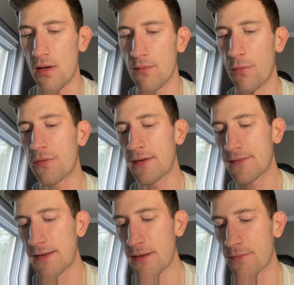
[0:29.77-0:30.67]
Both
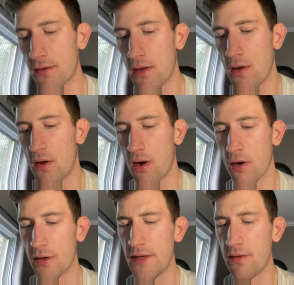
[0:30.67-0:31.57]
these teams
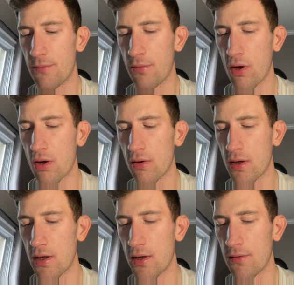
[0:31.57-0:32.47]
are hitting the
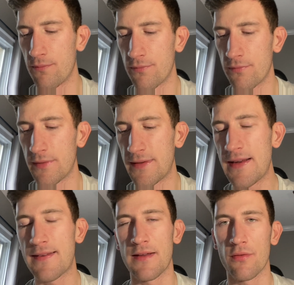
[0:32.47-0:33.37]
ball
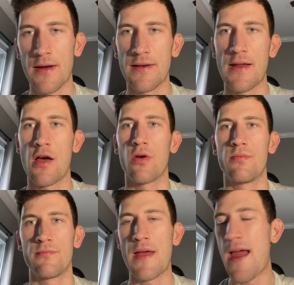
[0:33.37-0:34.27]
decent right now,
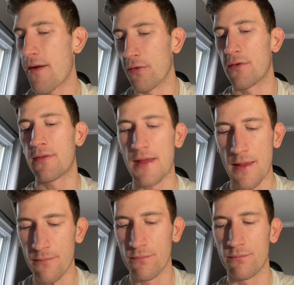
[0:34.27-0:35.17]
average
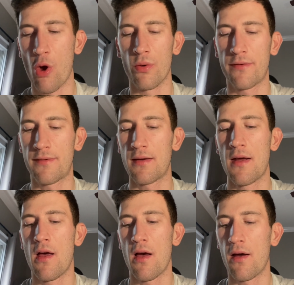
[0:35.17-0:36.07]
at most.
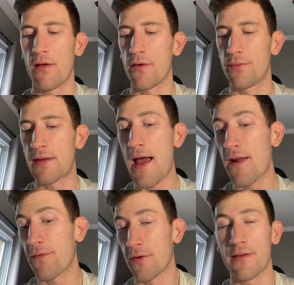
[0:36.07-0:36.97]
They're
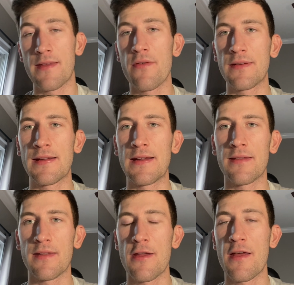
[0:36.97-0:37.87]
tied for 17th in
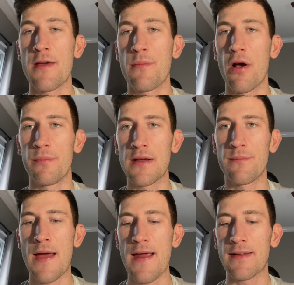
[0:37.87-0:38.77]
MLB
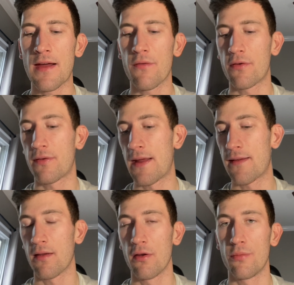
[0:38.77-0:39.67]
in batting average.
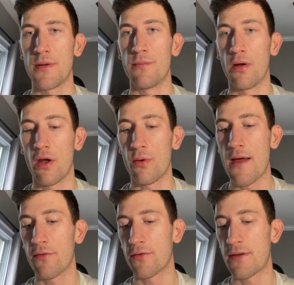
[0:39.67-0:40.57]
That's a little bit below
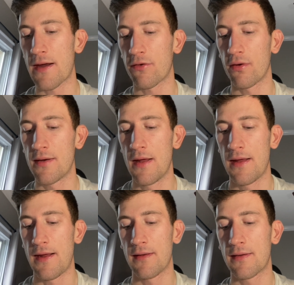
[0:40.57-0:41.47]
average, actually.
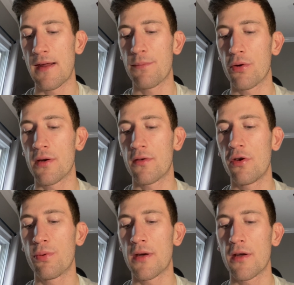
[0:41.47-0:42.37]
And today,
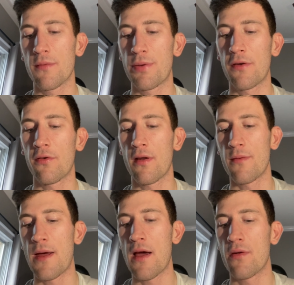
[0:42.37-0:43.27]
two pretty good pitchers on
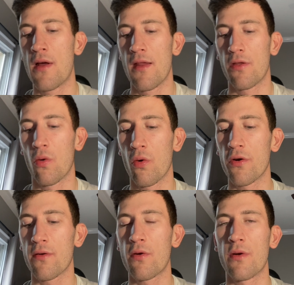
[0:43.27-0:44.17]
the mound. The
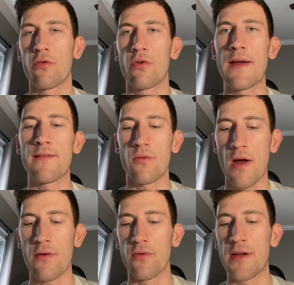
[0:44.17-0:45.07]
Orioles going with Grayson
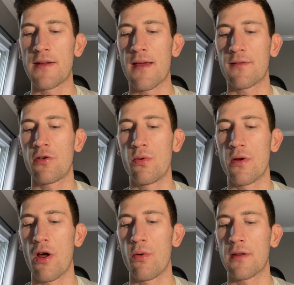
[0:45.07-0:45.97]
Rodriguez,
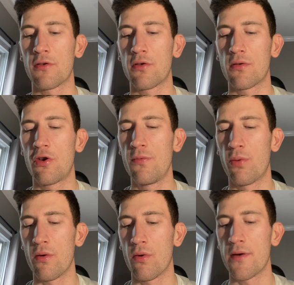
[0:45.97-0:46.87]
2-0 with a
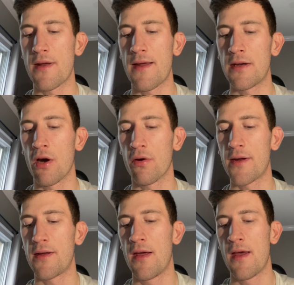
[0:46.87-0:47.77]
2.19
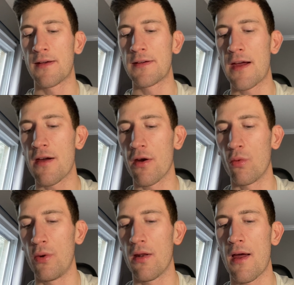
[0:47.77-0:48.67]
ERA. Garrett
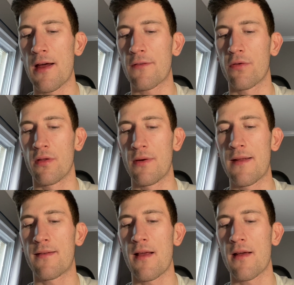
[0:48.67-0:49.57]
Whitlock for the
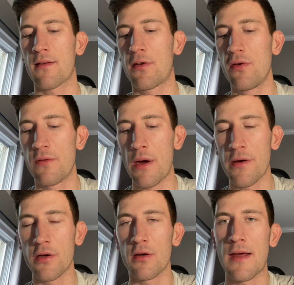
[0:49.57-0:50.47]
Red Sox, two
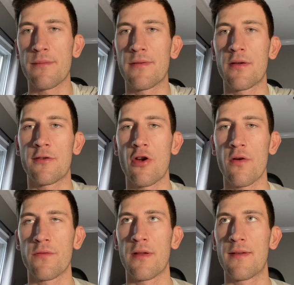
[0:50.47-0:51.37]
very good games to
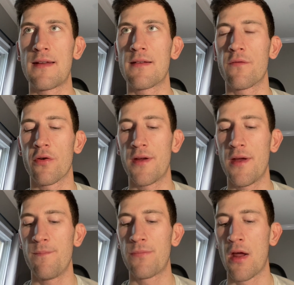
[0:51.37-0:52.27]
start off the season for
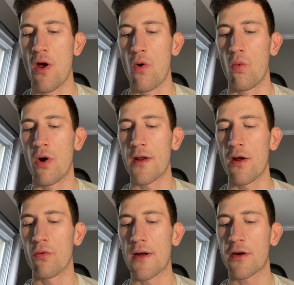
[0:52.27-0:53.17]
him.
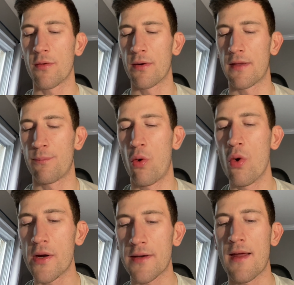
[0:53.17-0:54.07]
1-0 record with a
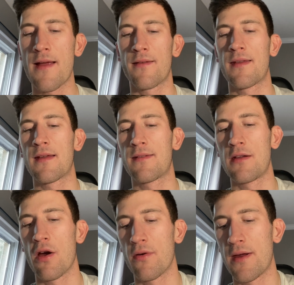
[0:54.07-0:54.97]
0.96
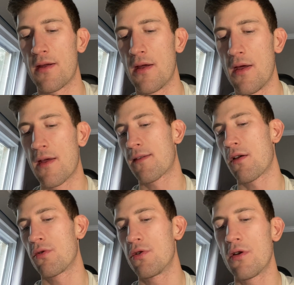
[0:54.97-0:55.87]
ERA.
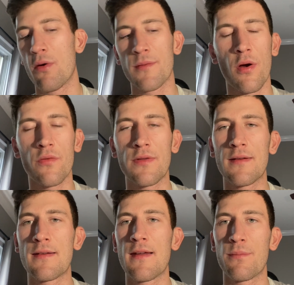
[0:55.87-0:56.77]
So, you know, with both
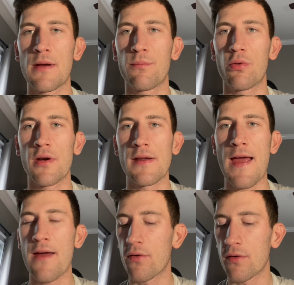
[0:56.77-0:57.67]
these teams being pretty
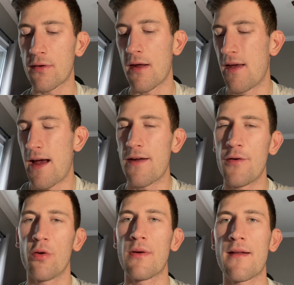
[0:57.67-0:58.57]
average, I
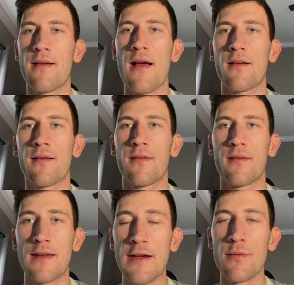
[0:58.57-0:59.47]
know Red Sox
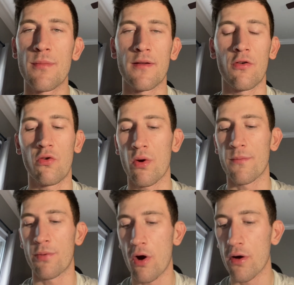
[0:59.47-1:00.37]
Stadium is a
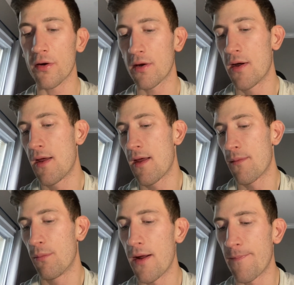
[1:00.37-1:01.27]
short park,
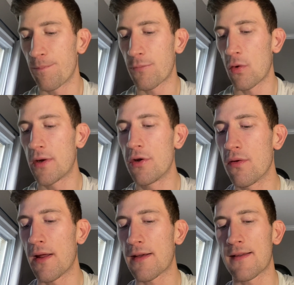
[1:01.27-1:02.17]
but we do,
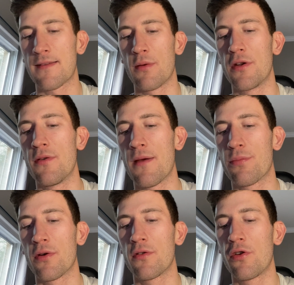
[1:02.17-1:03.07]
like I said, we do have
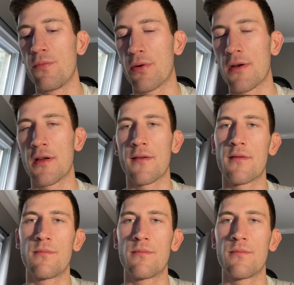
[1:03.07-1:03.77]
two pretty good